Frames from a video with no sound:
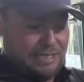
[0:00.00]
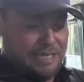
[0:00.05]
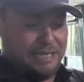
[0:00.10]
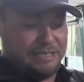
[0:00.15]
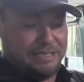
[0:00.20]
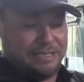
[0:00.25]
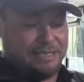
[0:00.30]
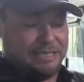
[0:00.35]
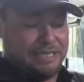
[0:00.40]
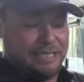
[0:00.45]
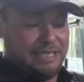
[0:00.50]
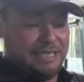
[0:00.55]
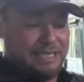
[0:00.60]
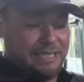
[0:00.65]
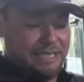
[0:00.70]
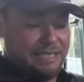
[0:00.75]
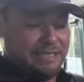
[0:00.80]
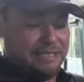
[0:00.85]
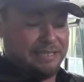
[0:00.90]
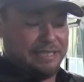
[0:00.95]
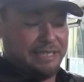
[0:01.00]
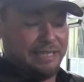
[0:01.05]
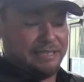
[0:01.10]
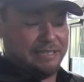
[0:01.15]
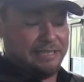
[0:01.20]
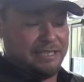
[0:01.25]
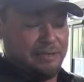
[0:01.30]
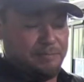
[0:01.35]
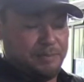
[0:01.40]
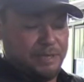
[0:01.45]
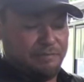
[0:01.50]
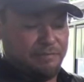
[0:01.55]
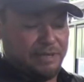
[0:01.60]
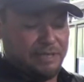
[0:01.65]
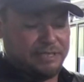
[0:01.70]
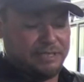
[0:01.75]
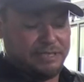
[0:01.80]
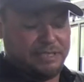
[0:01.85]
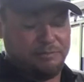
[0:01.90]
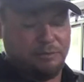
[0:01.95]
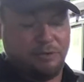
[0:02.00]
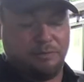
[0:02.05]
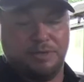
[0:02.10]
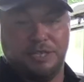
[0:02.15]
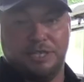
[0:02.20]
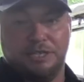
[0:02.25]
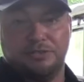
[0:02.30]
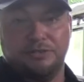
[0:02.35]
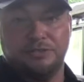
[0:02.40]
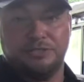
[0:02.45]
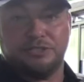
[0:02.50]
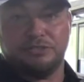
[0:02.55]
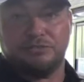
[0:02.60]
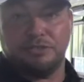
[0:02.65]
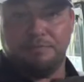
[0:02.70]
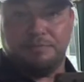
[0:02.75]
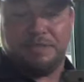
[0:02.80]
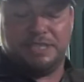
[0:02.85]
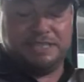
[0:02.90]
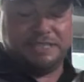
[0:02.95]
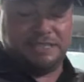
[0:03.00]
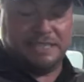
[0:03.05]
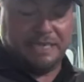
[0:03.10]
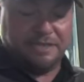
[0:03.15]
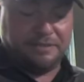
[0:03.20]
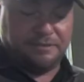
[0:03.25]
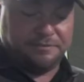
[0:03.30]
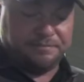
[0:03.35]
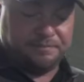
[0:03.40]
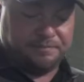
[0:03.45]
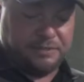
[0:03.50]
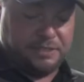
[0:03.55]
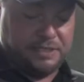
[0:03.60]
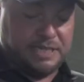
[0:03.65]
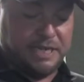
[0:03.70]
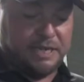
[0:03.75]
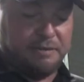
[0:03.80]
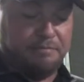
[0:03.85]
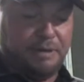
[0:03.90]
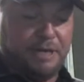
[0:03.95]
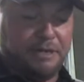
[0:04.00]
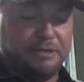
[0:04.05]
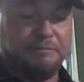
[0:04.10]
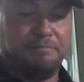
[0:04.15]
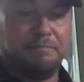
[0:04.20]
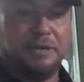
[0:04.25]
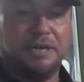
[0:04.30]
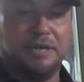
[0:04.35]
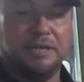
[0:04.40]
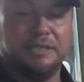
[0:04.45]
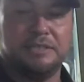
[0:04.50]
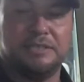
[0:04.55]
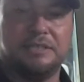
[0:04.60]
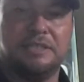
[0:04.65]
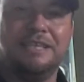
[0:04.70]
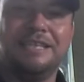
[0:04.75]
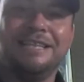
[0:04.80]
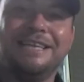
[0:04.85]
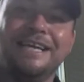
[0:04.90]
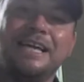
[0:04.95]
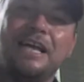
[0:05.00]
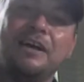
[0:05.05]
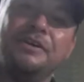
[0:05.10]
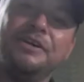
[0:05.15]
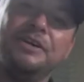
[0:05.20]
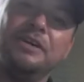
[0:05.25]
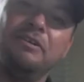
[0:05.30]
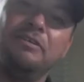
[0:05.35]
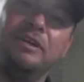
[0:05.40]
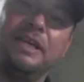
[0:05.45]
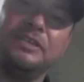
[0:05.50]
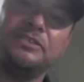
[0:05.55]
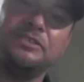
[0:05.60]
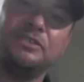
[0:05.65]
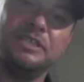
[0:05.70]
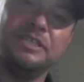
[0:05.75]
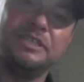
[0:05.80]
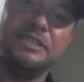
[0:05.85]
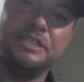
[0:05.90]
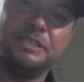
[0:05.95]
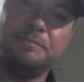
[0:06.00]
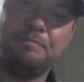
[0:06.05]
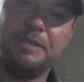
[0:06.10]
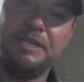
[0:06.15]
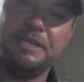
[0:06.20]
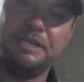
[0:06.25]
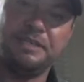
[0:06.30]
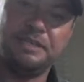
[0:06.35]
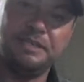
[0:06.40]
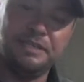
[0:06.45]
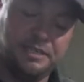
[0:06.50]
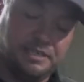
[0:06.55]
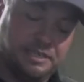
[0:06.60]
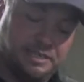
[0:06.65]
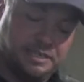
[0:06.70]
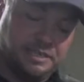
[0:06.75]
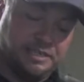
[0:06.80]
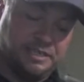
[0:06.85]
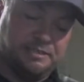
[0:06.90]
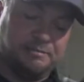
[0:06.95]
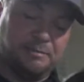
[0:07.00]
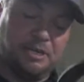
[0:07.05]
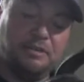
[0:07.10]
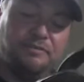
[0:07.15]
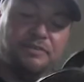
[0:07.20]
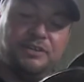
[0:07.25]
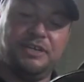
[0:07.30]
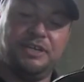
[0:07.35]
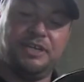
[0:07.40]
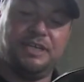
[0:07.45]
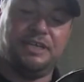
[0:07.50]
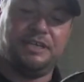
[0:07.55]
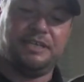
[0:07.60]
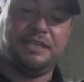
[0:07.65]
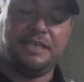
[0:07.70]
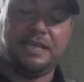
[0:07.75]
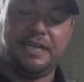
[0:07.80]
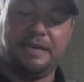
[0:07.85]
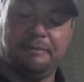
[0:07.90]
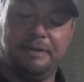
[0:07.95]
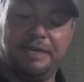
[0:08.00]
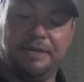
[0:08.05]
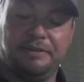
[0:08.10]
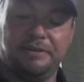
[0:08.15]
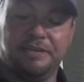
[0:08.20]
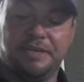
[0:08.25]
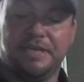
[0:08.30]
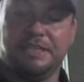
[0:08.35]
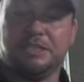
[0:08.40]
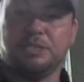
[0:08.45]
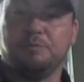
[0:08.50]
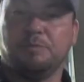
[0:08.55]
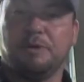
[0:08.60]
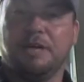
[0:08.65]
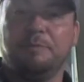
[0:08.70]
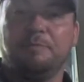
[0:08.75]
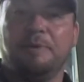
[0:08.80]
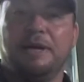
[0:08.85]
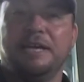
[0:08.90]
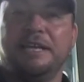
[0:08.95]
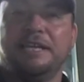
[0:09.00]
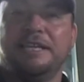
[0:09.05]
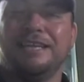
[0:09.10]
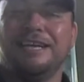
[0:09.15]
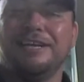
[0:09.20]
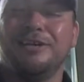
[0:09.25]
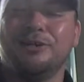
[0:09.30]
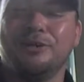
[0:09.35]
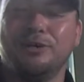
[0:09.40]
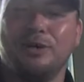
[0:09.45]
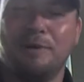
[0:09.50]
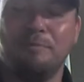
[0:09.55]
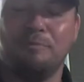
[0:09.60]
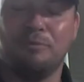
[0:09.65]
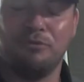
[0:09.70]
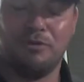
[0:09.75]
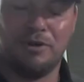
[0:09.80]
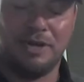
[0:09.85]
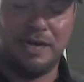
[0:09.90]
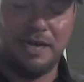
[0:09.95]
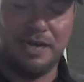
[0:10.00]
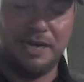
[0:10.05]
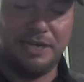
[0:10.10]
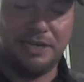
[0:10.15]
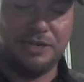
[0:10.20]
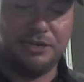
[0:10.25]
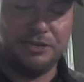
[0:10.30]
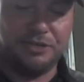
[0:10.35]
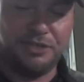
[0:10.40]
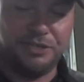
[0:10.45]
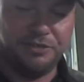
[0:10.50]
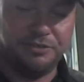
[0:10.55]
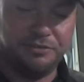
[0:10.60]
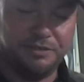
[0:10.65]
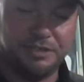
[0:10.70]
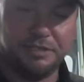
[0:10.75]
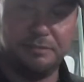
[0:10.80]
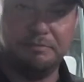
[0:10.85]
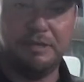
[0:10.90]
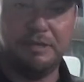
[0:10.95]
as you can see, it is dusty, a bit rusty. What we do, strip these down to their component parts. They go in our electrolysis bin overnight. They come out and get spray painted. They look like brand new. It's